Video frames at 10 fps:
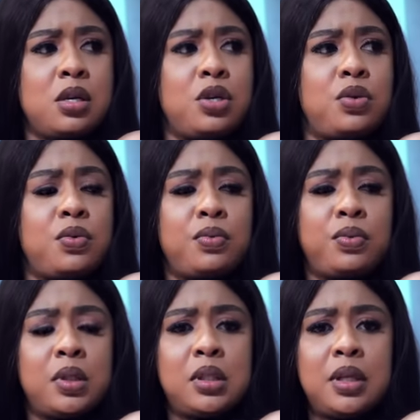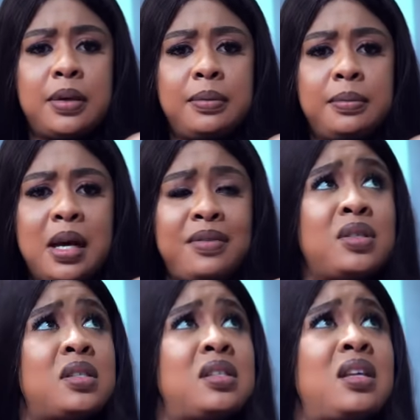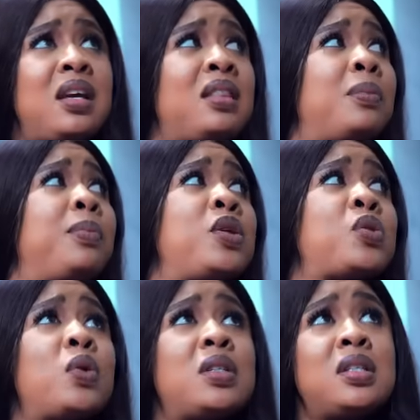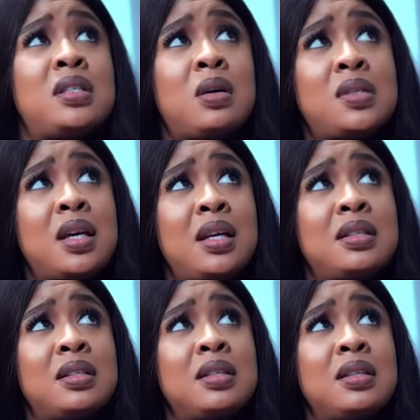You would have to stay at the boys' quarters outside.